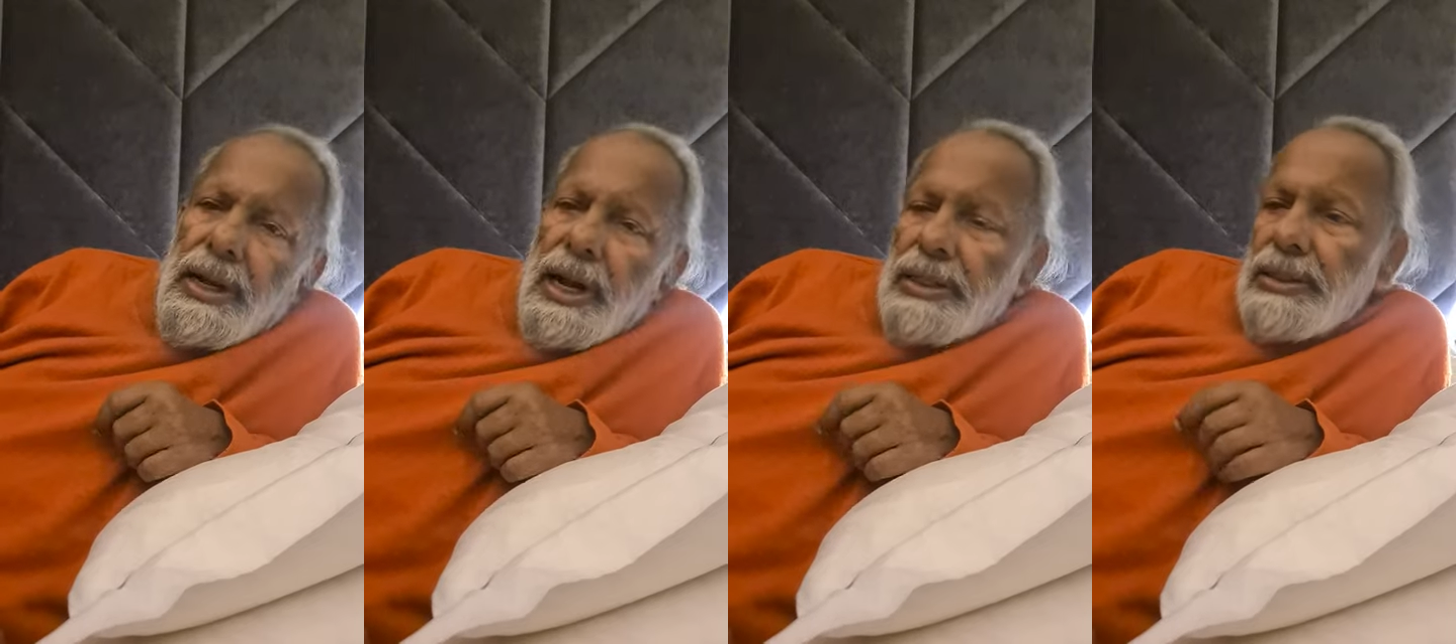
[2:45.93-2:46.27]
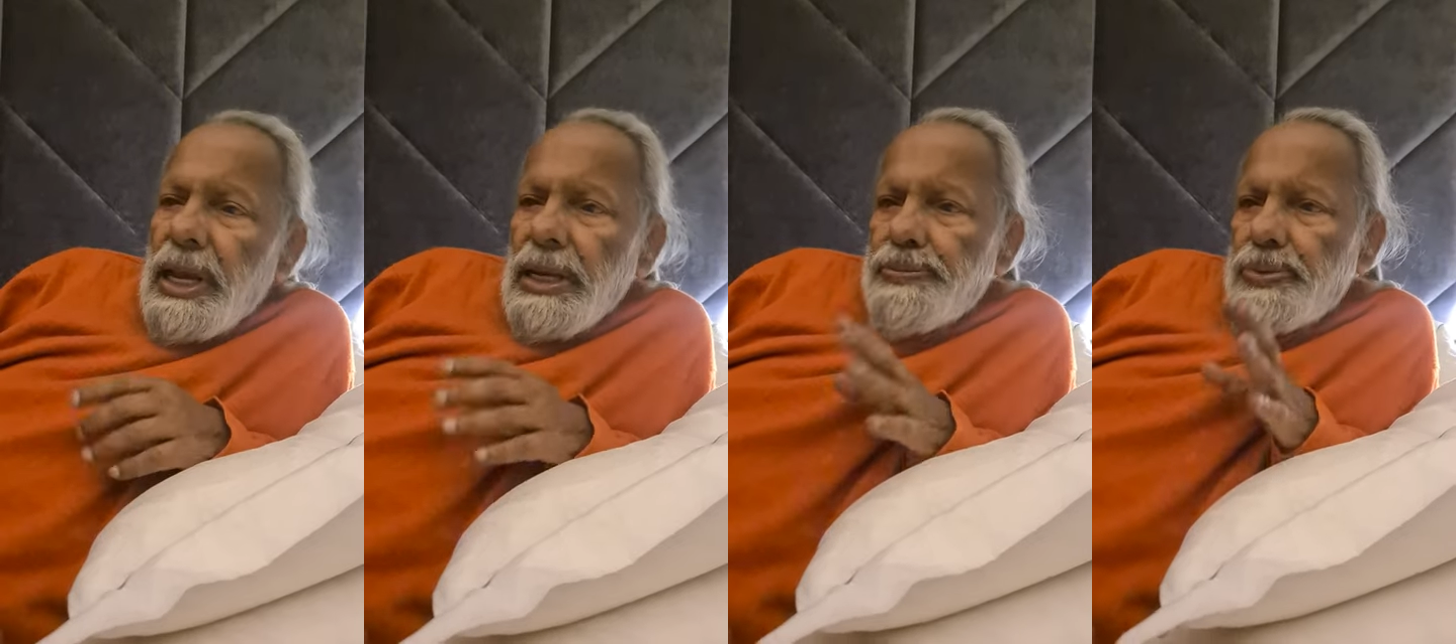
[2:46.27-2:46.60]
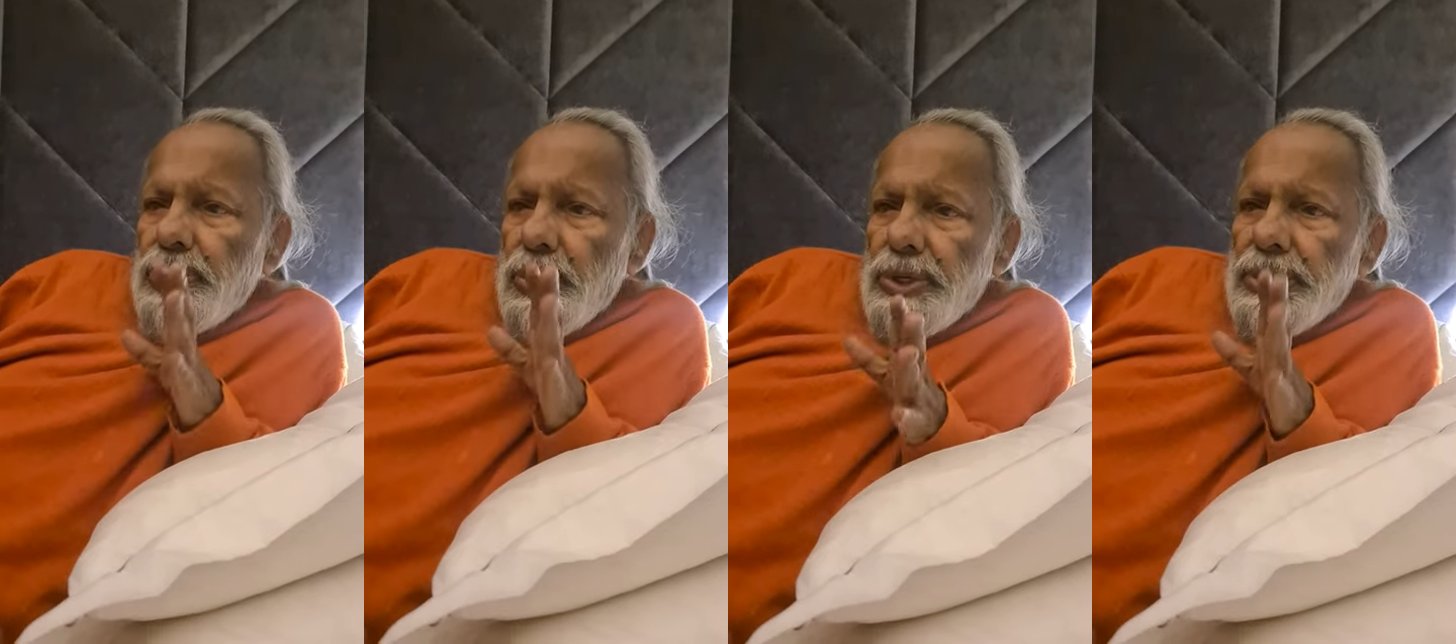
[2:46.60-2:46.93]
And that
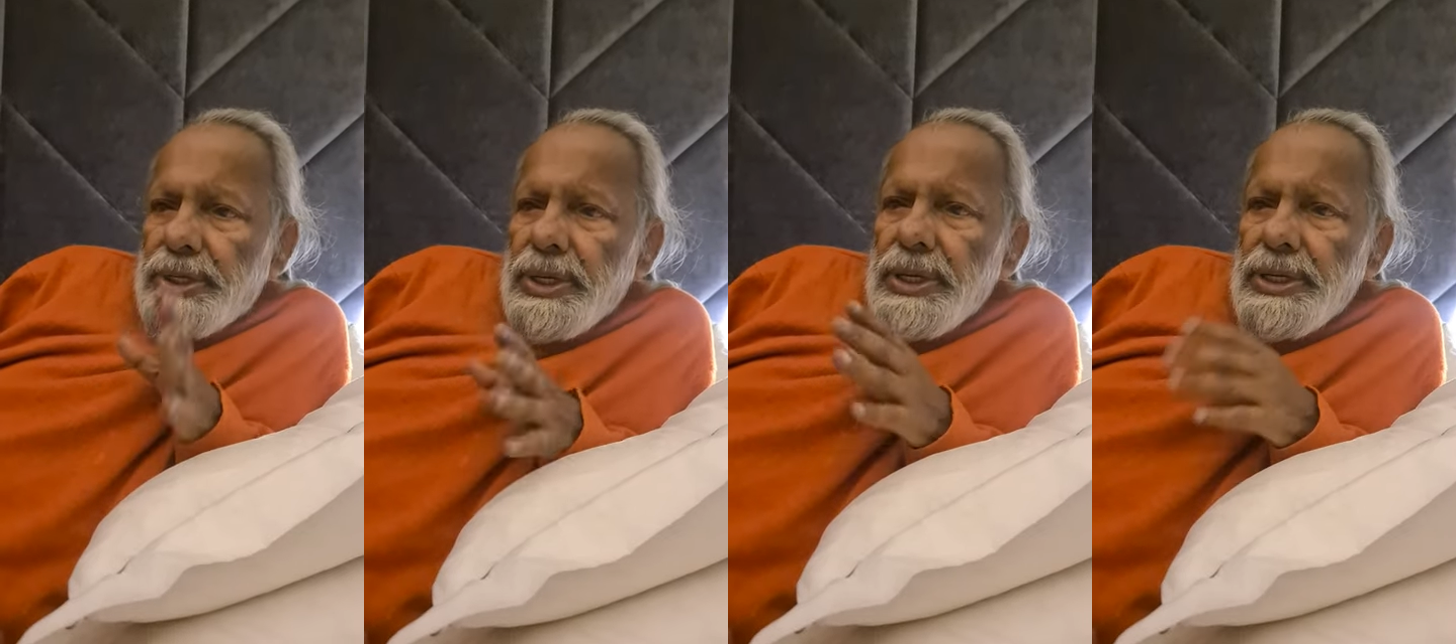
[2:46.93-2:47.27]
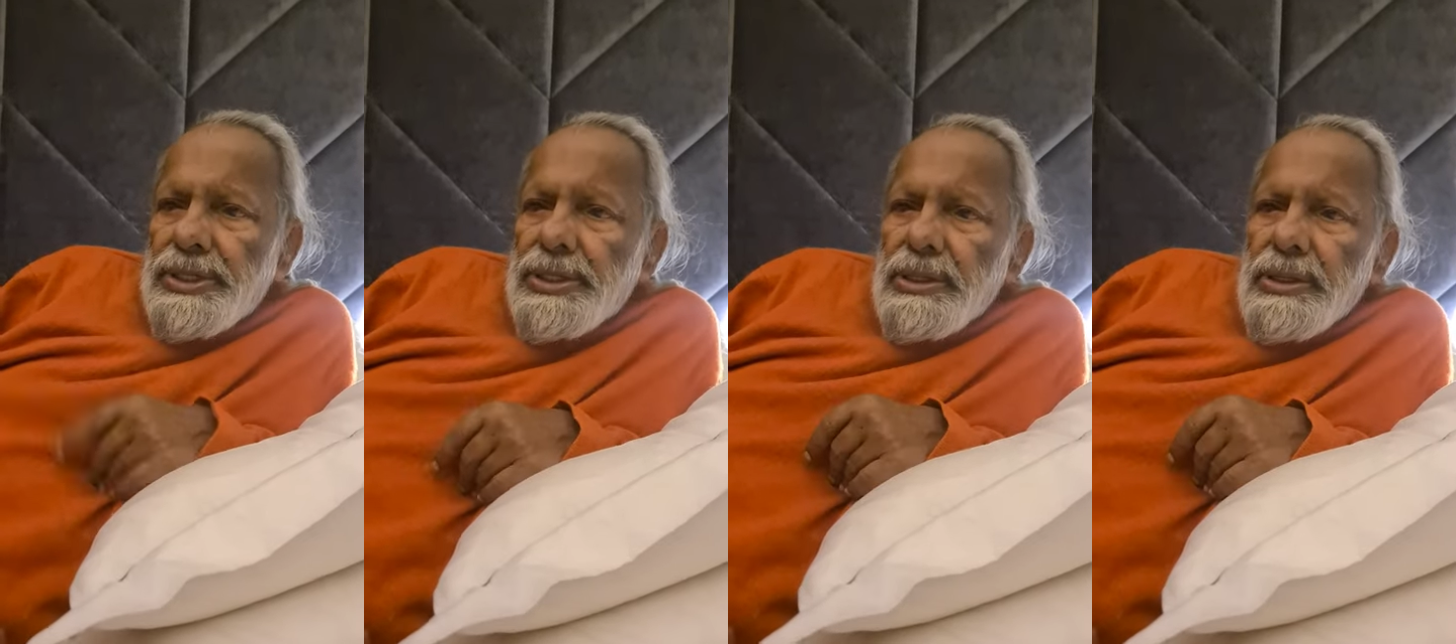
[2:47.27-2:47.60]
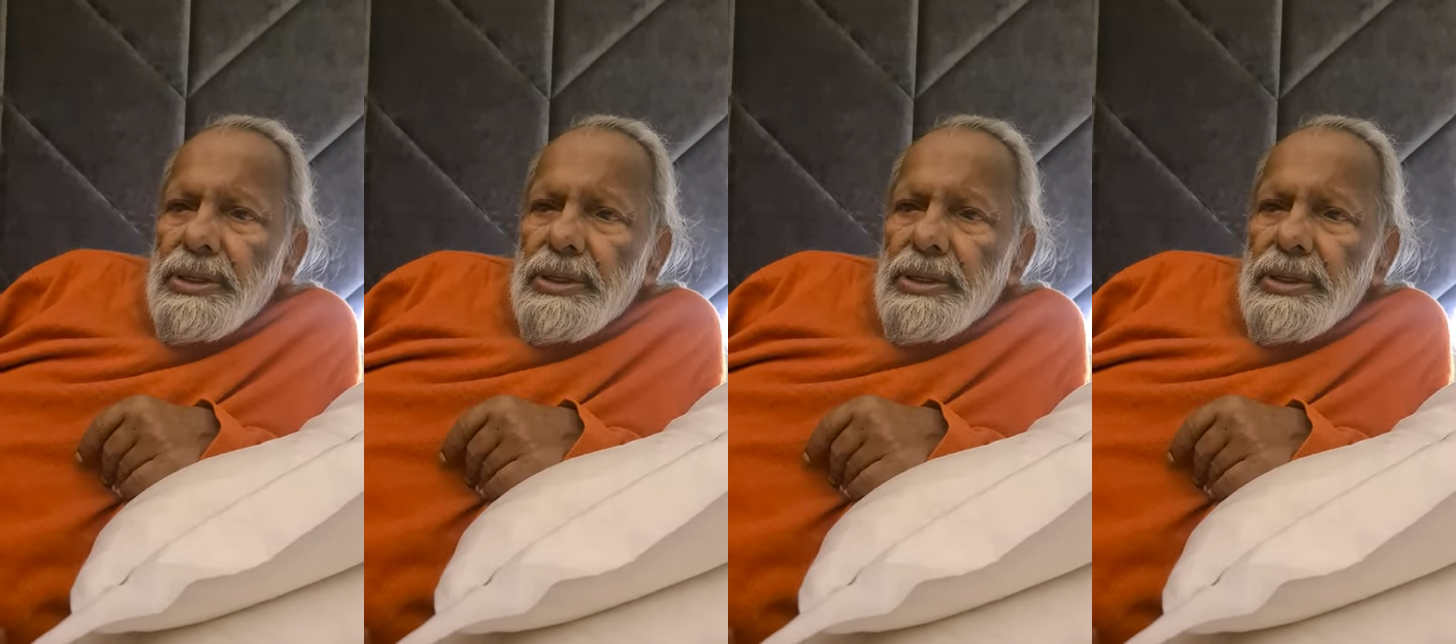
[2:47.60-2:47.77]
purity is